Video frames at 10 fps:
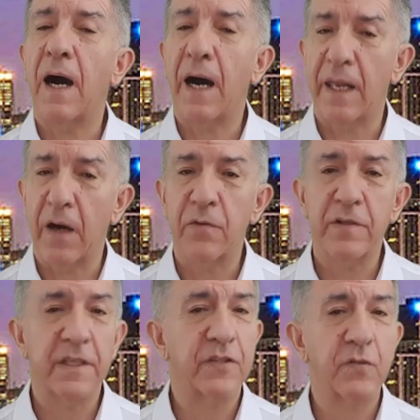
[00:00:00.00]

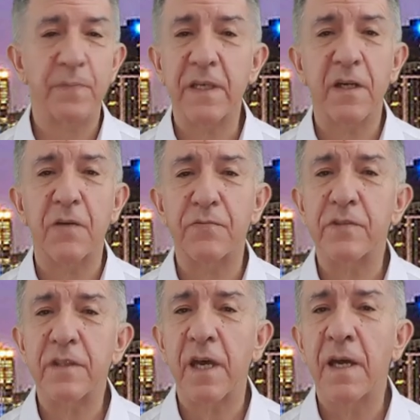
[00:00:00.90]
allowing it to be
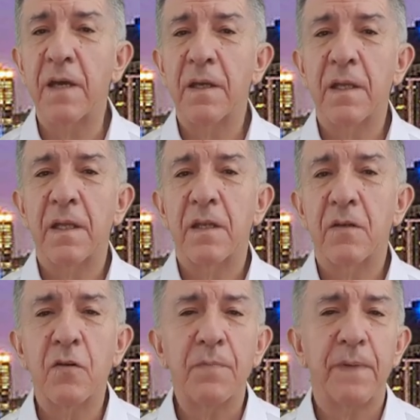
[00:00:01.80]
governed
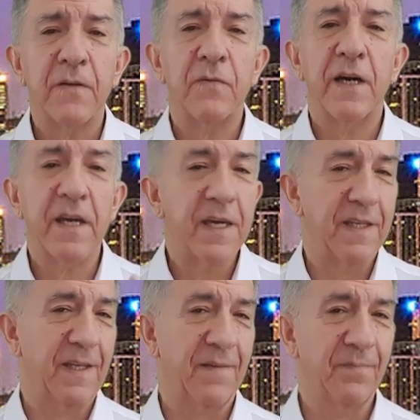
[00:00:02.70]
not by one
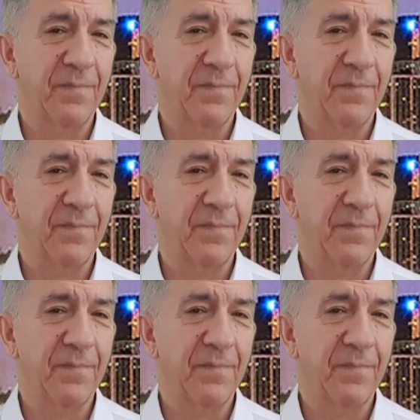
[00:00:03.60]
head,